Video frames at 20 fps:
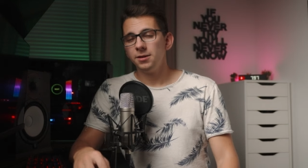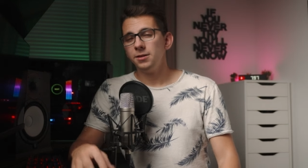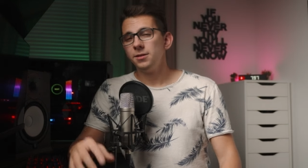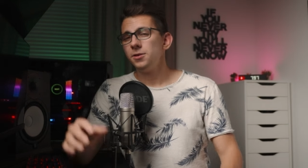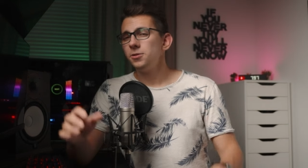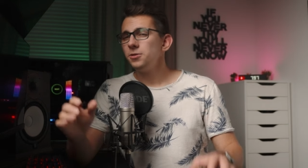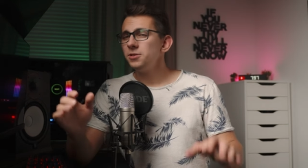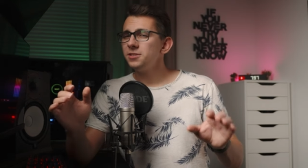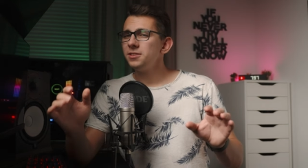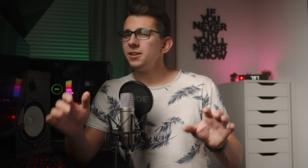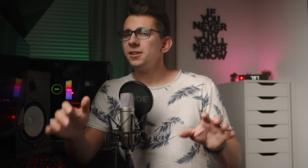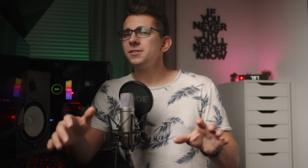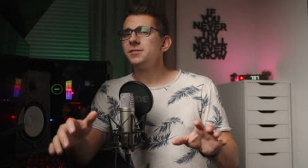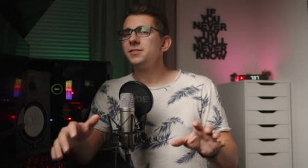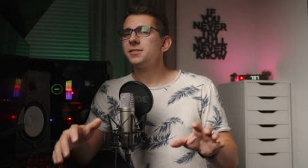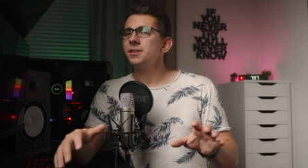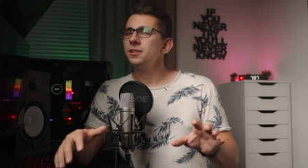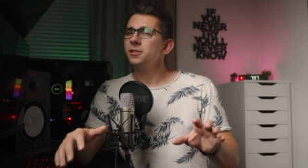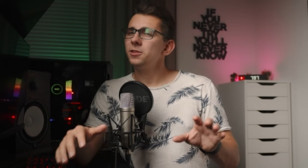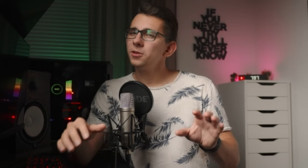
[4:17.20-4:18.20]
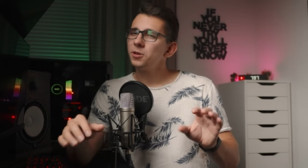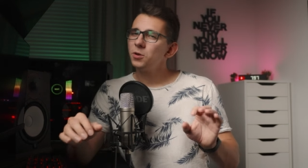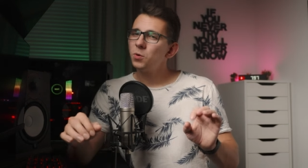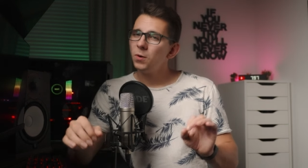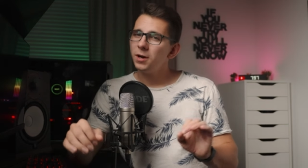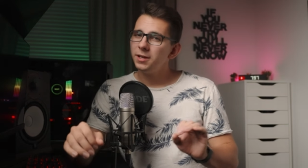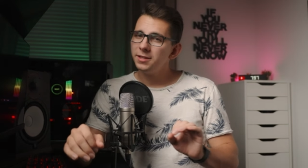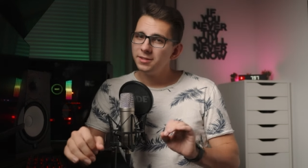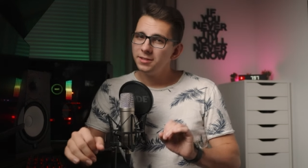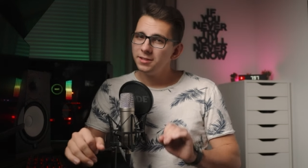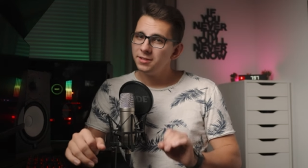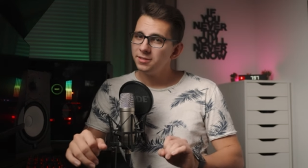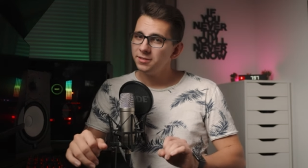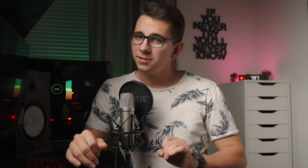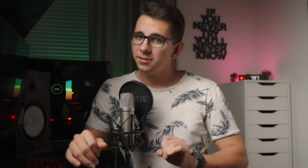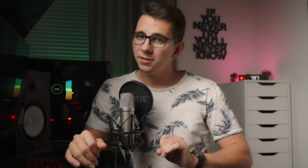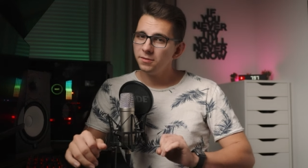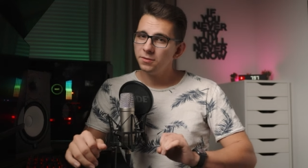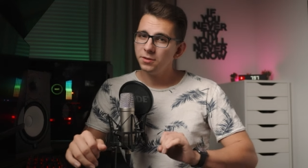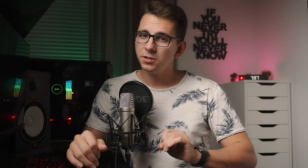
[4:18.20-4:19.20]
The results can look quite
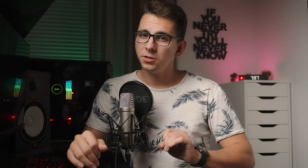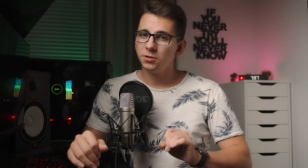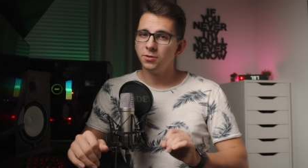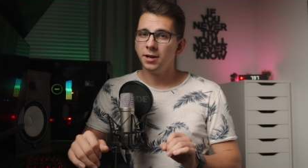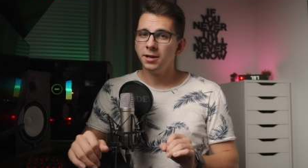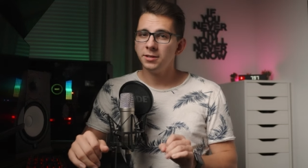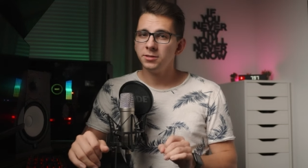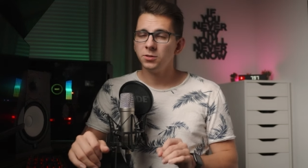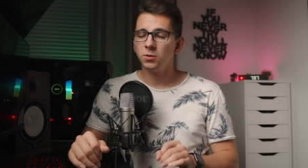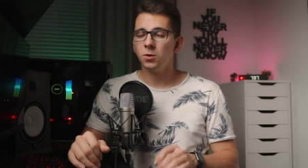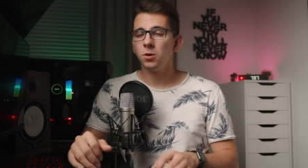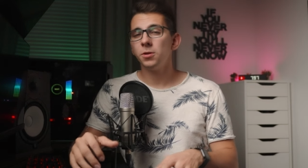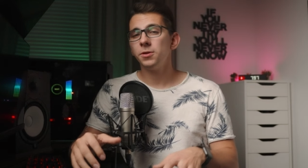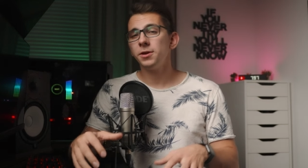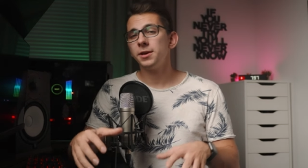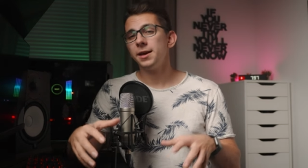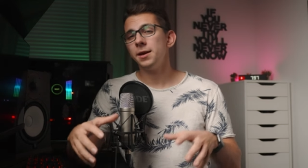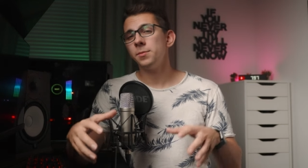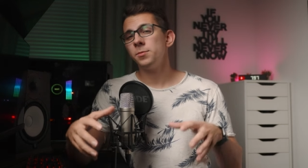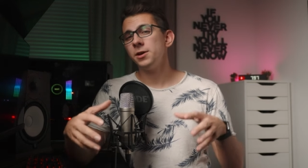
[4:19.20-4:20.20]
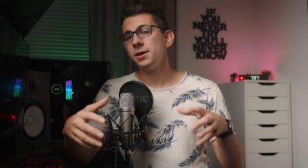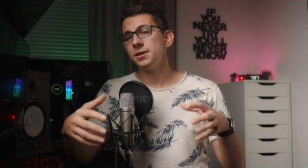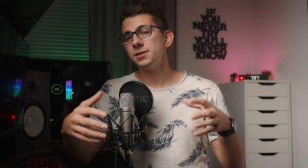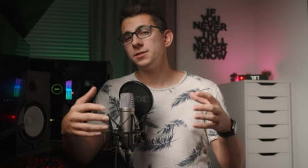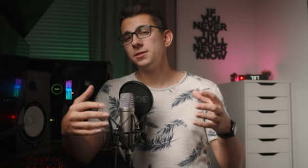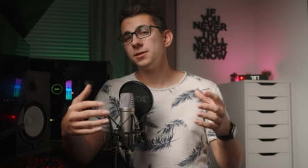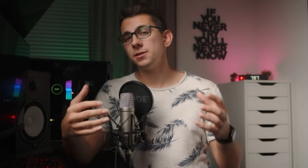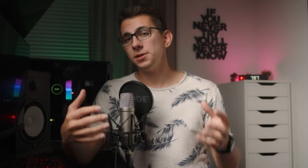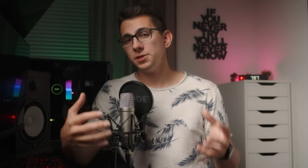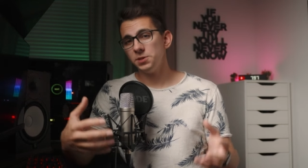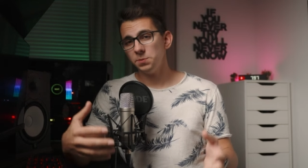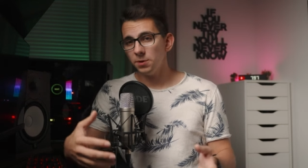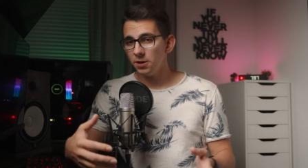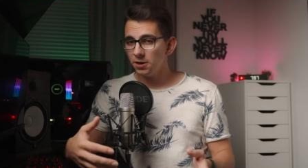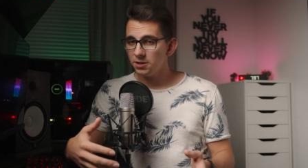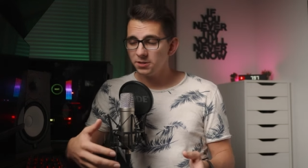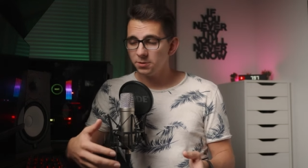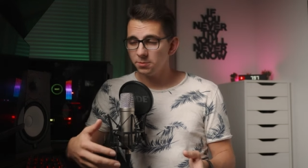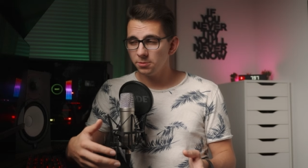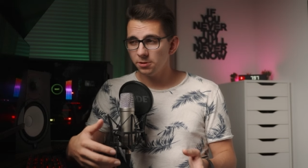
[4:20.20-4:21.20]
decent if you're trying to hold the camera as still as
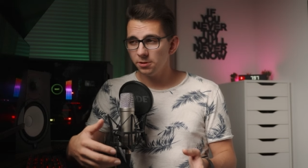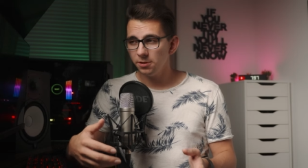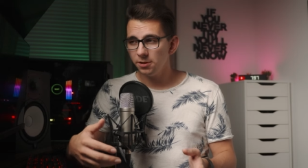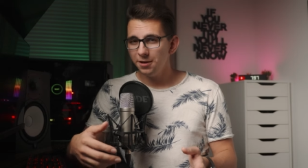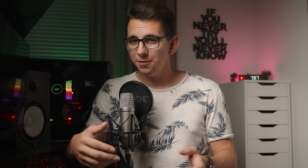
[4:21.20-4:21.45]
possible.